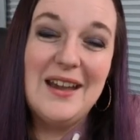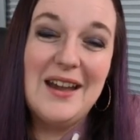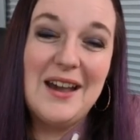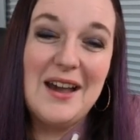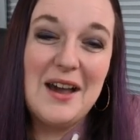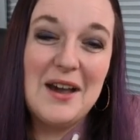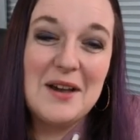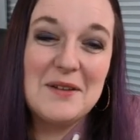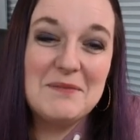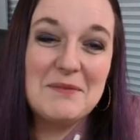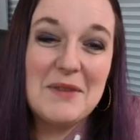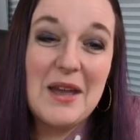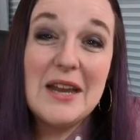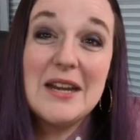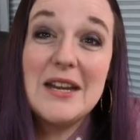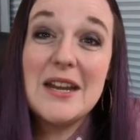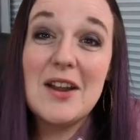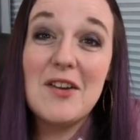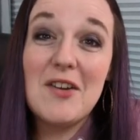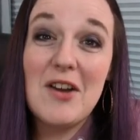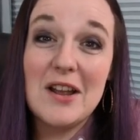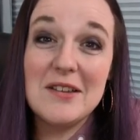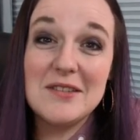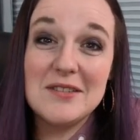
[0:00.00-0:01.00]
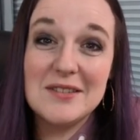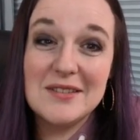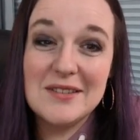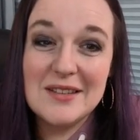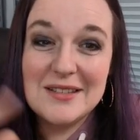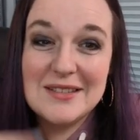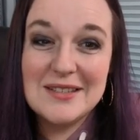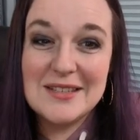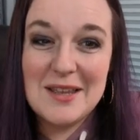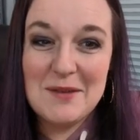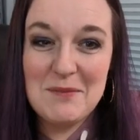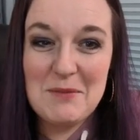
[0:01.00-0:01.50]
I digress.
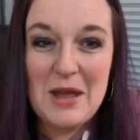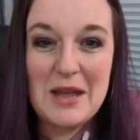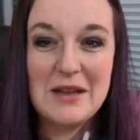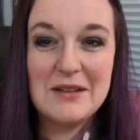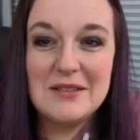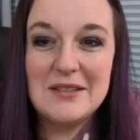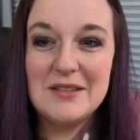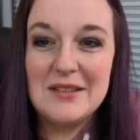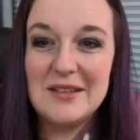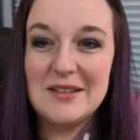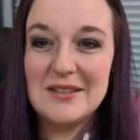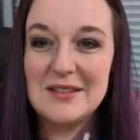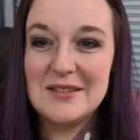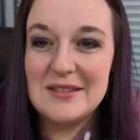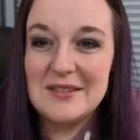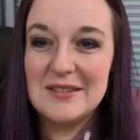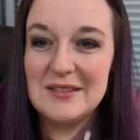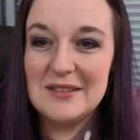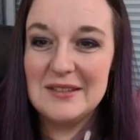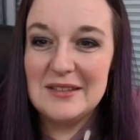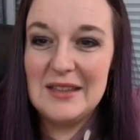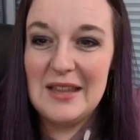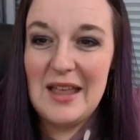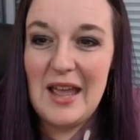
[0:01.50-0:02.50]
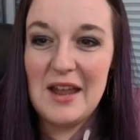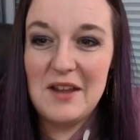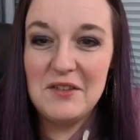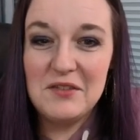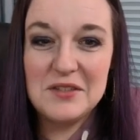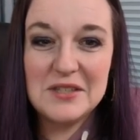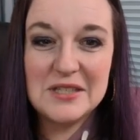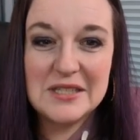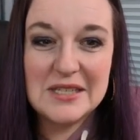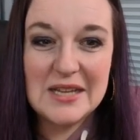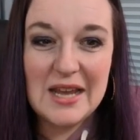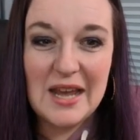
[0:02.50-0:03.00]
Let's get back to this.
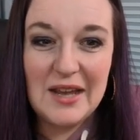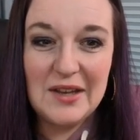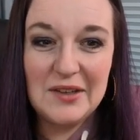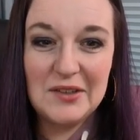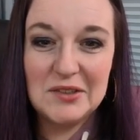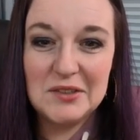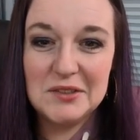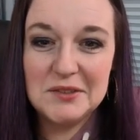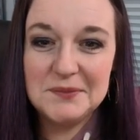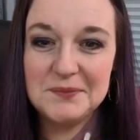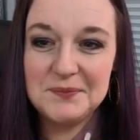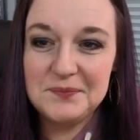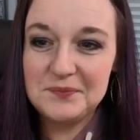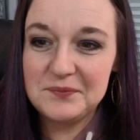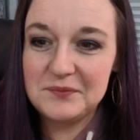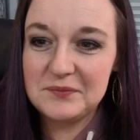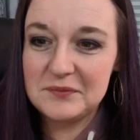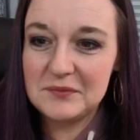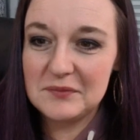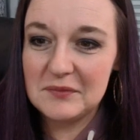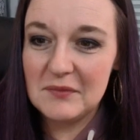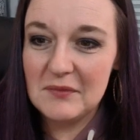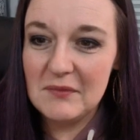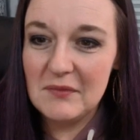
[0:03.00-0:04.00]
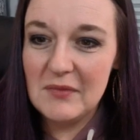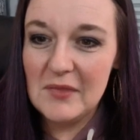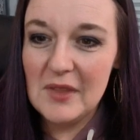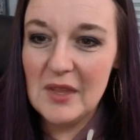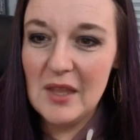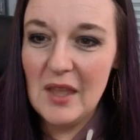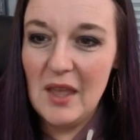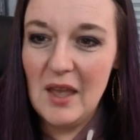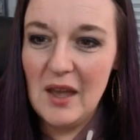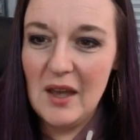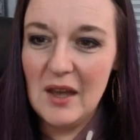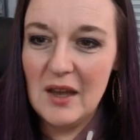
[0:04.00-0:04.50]
Lifestyle,
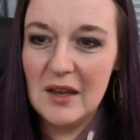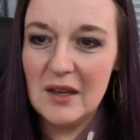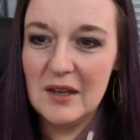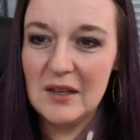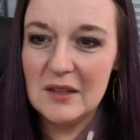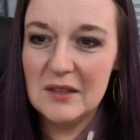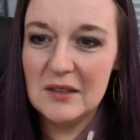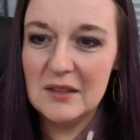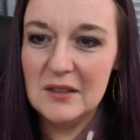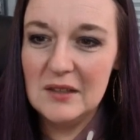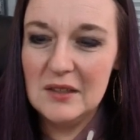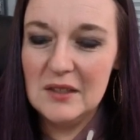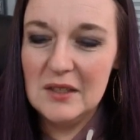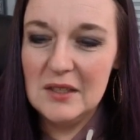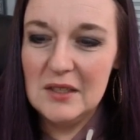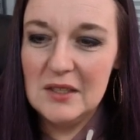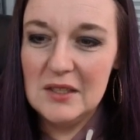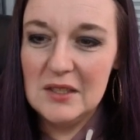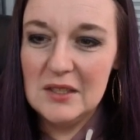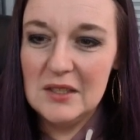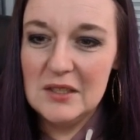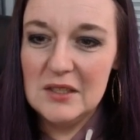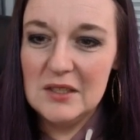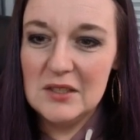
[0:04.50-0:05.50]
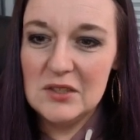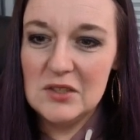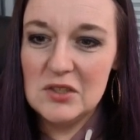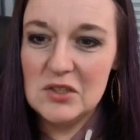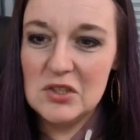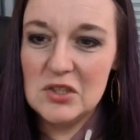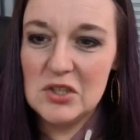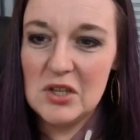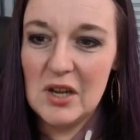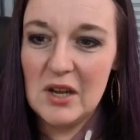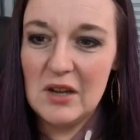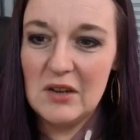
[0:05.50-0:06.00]
child
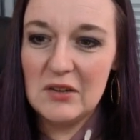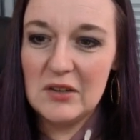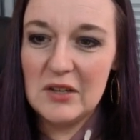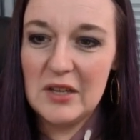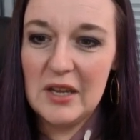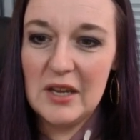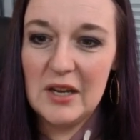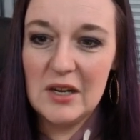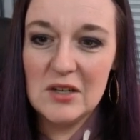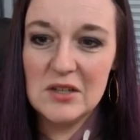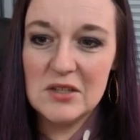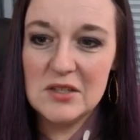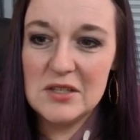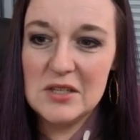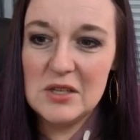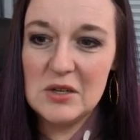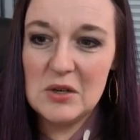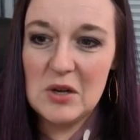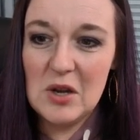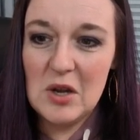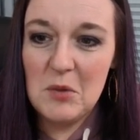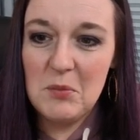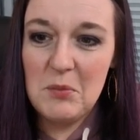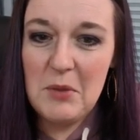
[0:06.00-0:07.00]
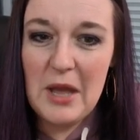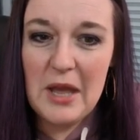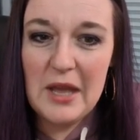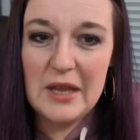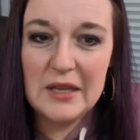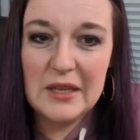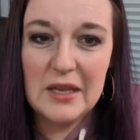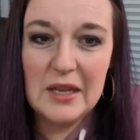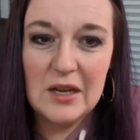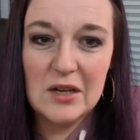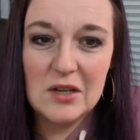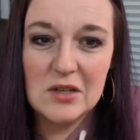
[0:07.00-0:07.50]
care 0,
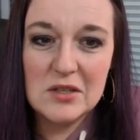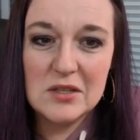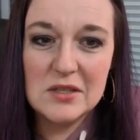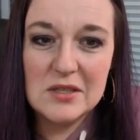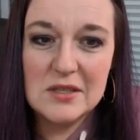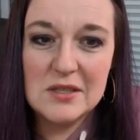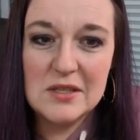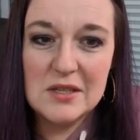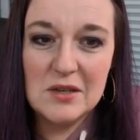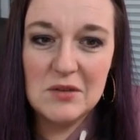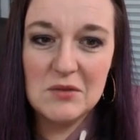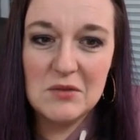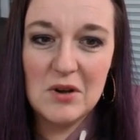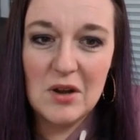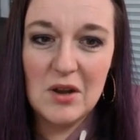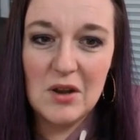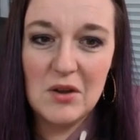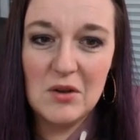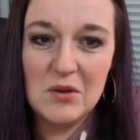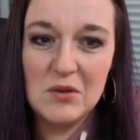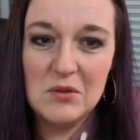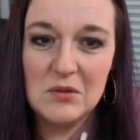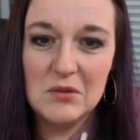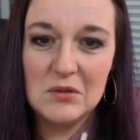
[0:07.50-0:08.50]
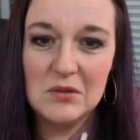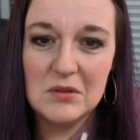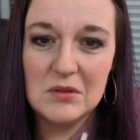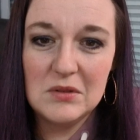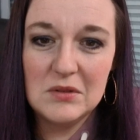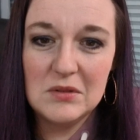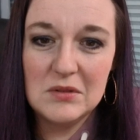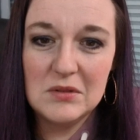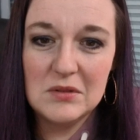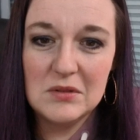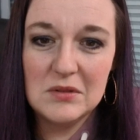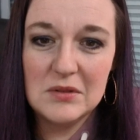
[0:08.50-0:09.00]
pet care 0.
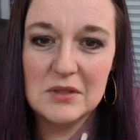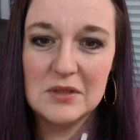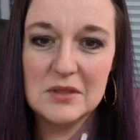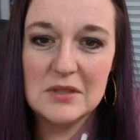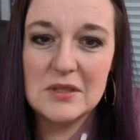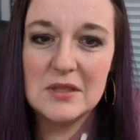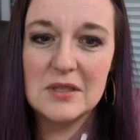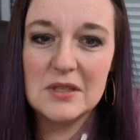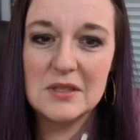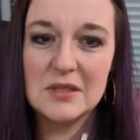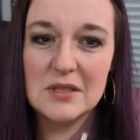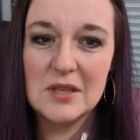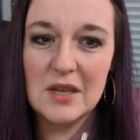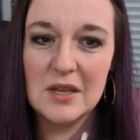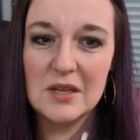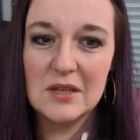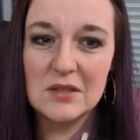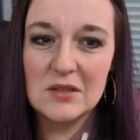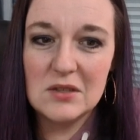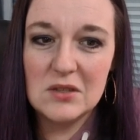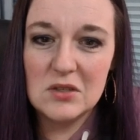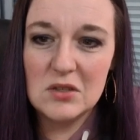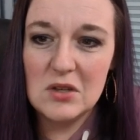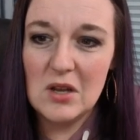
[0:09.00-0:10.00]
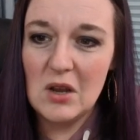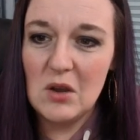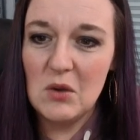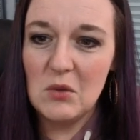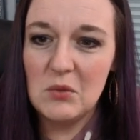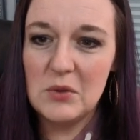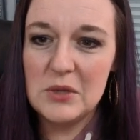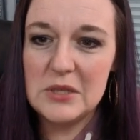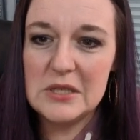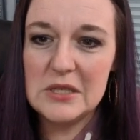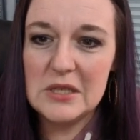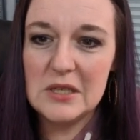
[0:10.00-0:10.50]
Because that, oh,
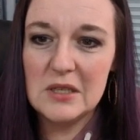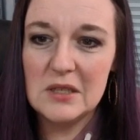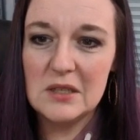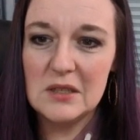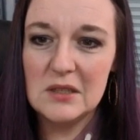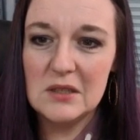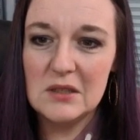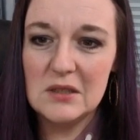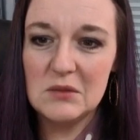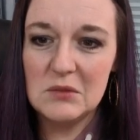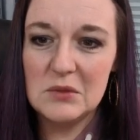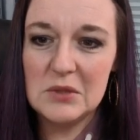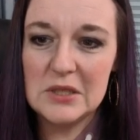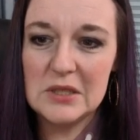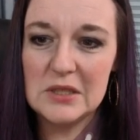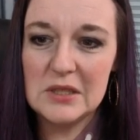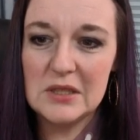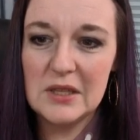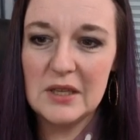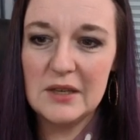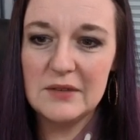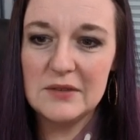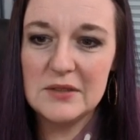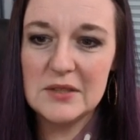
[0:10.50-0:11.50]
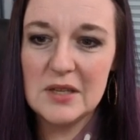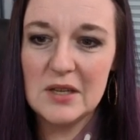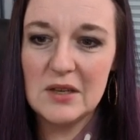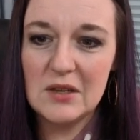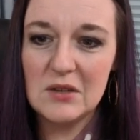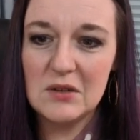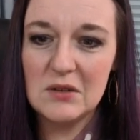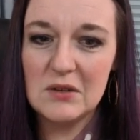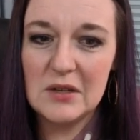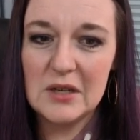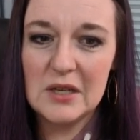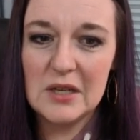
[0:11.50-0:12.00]
we did lifestyle
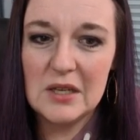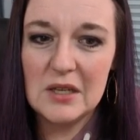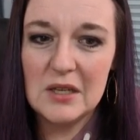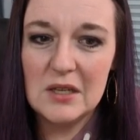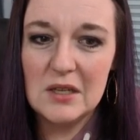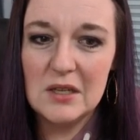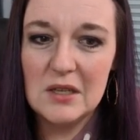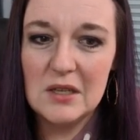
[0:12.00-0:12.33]
already.